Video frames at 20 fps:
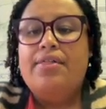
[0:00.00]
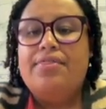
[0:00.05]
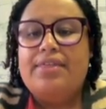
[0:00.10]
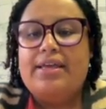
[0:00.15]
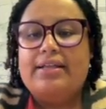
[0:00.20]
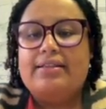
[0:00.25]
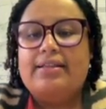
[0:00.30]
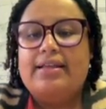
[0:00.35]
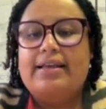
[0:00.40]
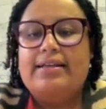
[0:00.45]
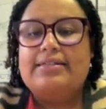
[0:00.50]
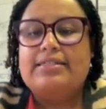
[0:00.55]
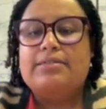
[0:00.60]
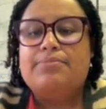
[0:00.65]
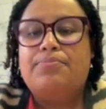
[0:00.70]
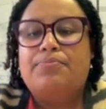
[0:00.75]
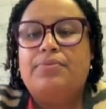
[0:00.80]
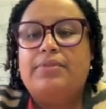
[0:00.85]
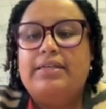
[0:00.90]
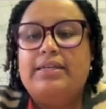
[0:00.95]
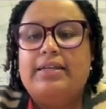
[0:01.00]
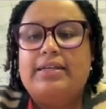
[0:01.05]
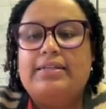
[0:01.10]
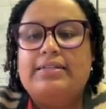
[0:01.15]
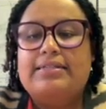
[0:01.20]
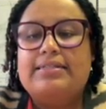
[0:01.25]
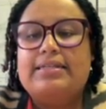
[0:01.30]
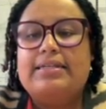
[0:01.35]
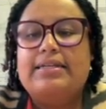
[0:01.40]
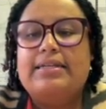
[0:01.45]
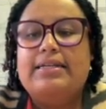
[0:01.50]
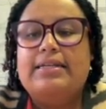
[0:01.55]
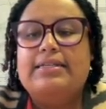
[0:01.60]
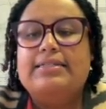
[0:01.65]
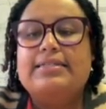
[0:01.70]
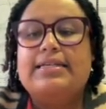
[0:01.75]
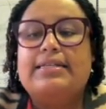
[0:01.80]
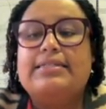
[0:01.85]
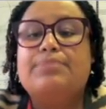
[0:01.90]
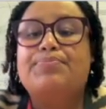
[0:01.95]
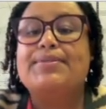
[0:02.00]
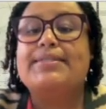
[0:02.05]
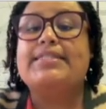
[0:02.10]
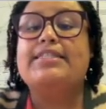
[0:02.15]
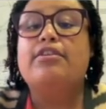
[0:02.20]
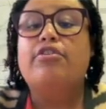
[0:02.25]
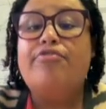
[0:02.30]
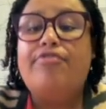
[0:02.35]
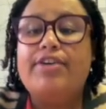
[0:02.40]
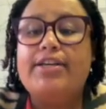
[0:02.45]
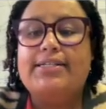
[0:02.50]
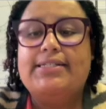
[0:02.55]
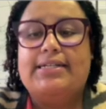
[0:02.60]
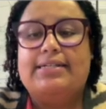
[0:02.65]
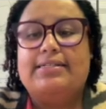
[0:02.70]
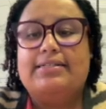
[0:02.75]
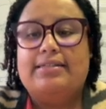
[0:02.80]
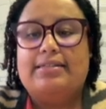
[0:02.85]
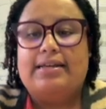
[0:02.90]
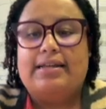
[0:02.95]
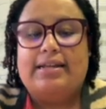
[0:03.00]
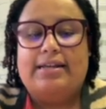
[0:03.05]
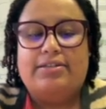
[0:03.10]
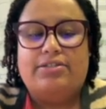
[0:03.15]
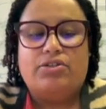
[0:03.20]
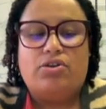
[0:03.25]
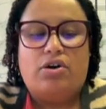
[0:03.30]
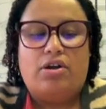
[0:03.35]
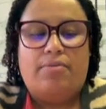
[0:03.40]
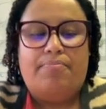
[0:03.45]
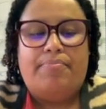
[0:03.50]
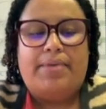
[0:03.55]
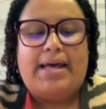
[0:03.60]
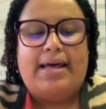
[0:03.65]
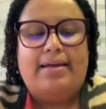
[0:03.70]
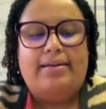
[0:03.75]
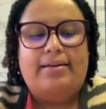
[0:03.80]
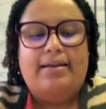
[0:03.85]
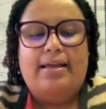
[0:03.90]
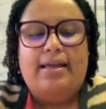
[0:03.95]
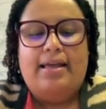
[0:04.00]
that it is a specific debtor that has gone bad,